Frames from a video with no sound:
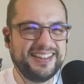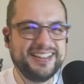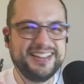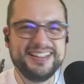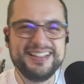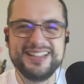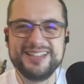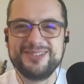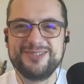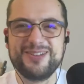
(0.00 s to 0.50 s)

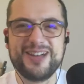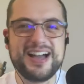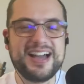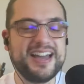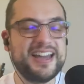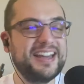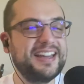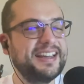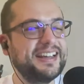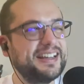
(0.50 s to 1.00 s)
And it's
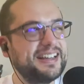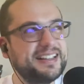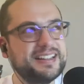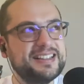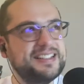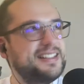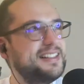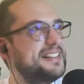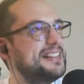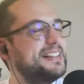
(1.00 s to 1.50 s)
like,
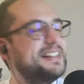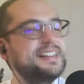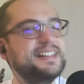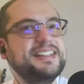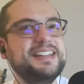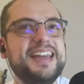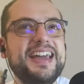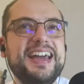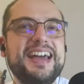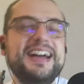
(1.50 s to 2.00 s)

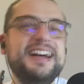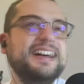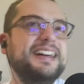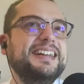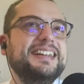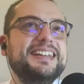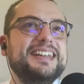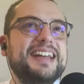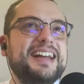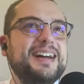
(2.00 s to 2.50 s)

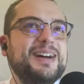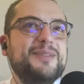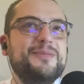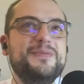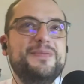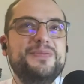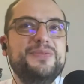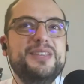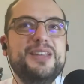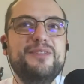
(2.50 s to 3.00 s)
yeah,
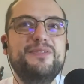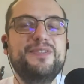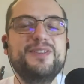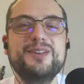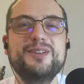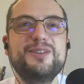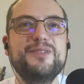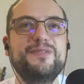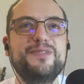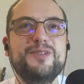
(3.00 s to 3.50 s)

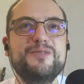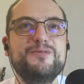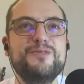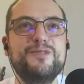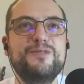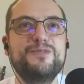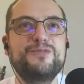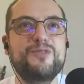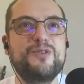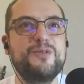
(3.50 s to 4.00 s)
if you
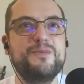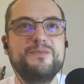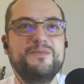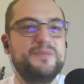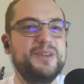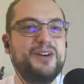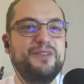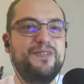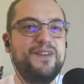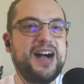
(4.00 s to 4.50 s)
look from
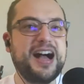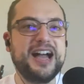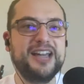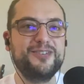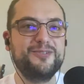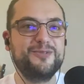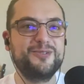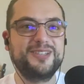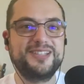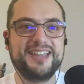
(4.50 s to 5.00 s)
afar,
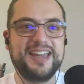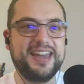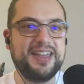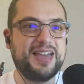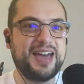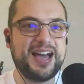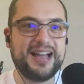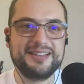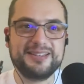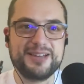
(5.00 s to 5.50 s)
you would say
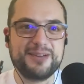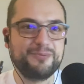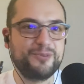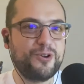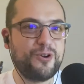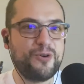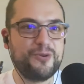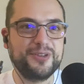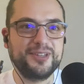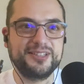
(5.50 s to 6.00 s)
that I'm
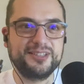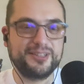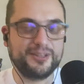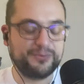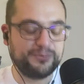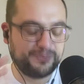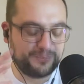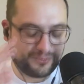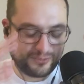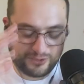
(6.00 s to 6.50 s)
going
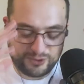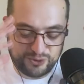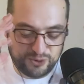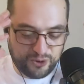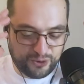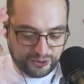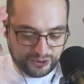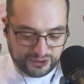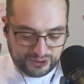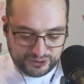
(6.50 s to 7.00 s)
some
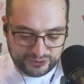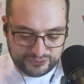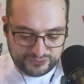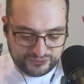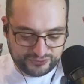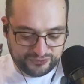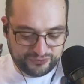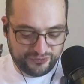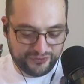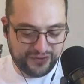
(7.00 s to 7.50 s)
sort of
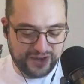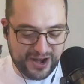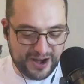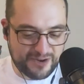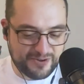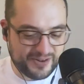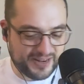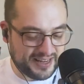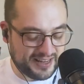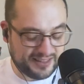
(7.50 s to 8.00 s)

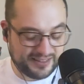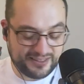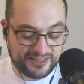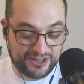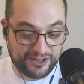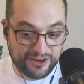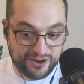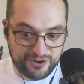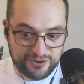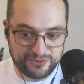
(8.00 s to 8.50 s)
very,
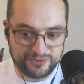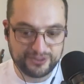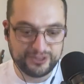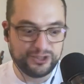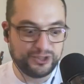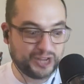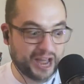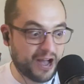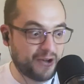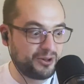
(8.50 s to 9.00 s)
you know,
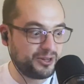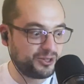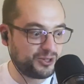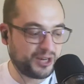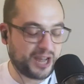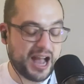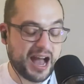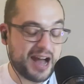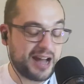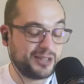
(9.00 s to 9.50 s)

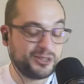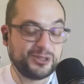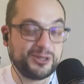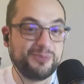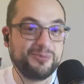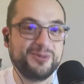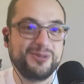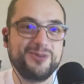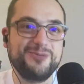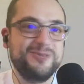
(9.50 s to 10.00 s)
challenging
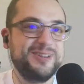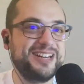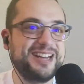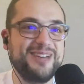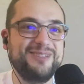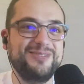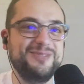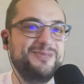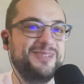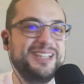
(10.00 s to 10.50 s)
hardships or
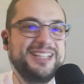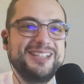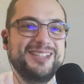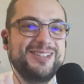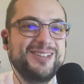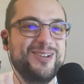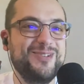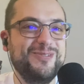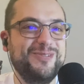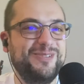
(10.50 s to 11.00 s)
whatever, but it's
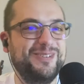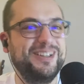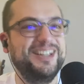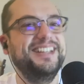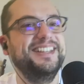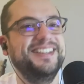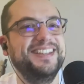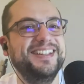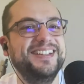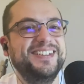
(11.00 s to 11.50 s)
so
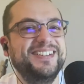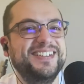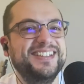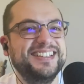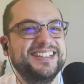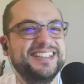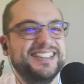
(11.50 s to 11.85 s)
fun though.